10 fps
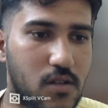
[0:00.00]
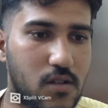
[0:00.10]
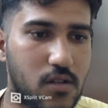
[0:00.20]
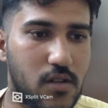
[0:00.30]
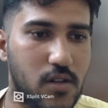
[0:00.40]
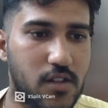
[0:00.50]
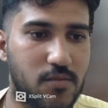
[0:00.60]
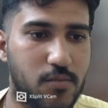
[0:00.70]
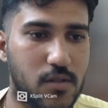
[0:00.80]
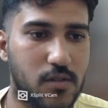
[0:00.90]

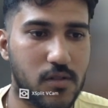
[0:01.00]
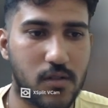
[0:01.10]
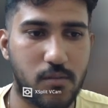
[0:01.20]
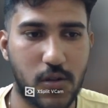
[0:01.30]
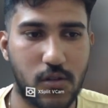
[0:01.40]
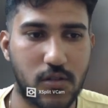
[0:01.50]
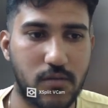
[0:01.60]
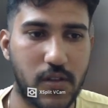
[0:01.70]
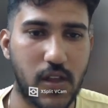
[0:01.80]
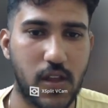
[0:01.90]
resp,
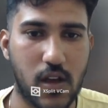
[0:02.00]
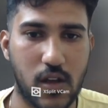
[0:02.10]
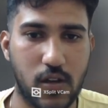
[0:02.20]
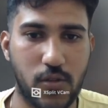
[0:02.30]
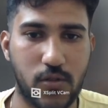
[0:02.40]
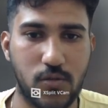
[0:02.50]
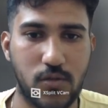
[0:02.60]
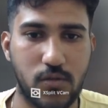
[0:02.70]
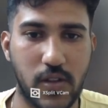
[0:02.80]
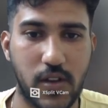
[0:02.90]
because we
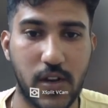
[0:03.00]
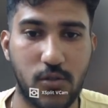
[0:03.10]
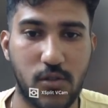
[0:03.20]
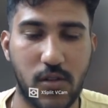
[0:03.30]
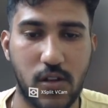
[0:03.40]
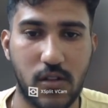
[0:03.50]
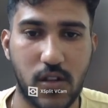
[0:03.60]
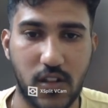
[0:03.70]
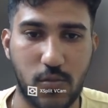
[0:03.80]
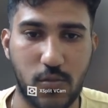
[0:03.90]
need to return the
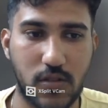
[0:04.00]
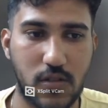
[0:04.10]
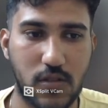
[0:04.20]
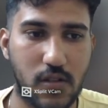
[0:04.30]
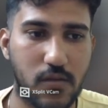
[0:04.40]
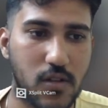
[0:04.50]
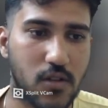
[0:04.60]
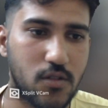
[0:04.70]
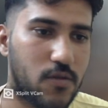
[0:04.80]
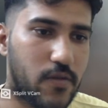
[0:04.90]
response itself.
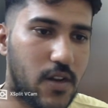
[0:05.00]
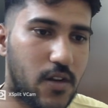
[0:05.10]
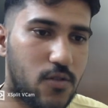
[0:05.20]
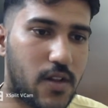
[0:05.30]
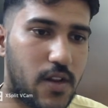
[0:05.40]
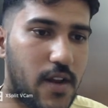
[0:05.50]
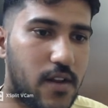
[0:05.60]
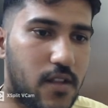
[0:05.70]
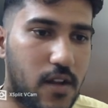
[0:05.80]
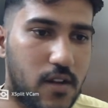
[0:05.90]
So we need to
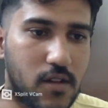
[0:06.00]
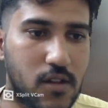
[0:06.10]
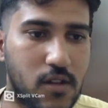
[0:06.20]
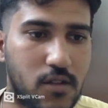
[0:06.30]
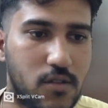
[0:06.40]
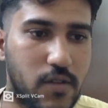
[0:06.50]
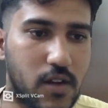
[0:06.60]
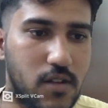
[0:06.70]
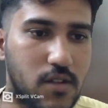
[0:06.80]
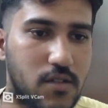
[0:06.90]
create that. So we
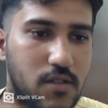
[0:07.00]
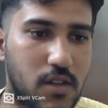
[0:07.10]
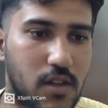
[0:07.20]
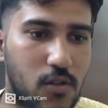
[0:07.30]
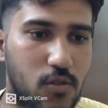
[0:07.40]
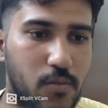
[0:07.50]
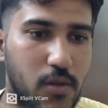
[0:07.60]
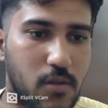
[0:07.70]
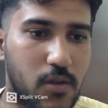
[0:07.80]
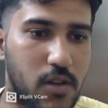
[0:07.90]
can just say hello
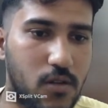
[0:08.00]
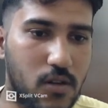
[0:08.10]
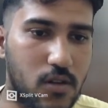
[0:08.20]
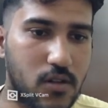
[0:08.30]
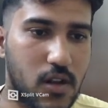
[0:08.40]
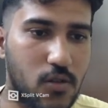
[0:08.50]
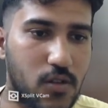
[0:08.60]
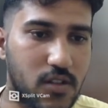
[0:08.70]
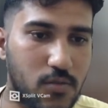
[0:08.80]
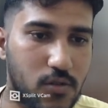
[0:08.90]
pv dot hello
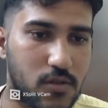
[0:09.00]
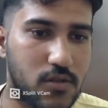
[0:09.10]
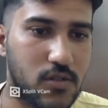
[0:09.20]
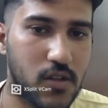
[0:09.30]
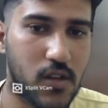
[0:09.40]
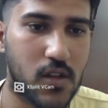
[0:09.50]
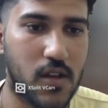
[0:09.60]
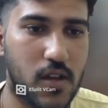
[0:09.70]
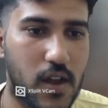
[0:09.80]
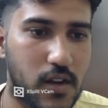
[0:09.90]
response,
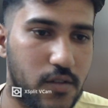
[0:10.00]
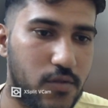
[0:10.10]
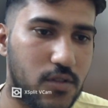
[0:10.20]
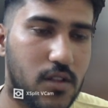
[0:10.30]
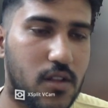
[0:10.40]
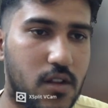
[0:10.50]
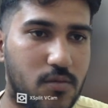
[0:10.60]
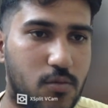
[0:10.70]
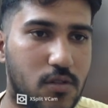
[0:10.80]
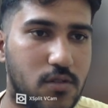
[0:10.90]
and if you see the
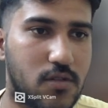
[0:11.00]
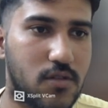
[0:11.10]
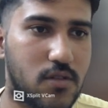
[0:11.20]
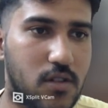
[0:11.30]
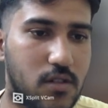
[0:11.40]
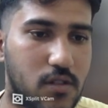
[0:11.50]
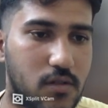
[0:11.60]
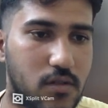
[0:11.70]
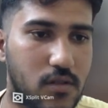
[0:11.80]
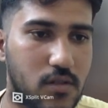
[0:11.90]
response here,
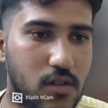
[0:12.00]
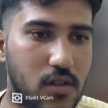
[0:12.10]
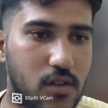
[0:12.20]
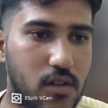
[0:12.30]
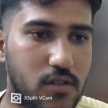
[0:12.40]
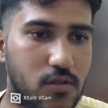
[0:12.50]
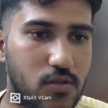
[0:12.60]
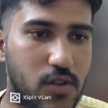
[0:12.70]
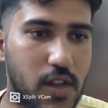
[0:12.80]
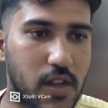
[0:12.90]
it's going
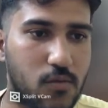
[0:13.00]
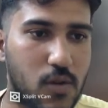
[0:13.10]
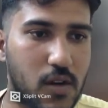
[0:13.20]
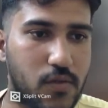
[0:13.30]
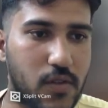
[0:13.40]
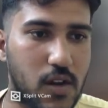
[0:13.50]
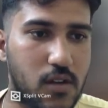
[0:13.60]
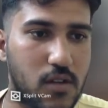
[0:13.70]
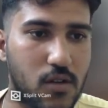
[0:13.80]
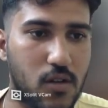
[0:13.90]
to take one
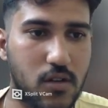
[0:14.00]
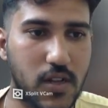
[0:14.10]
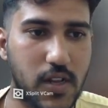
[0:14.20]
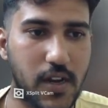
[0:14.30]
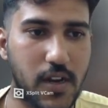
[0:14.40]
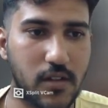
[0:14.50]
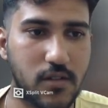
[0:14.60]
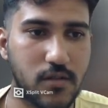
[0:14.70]
field called greeting.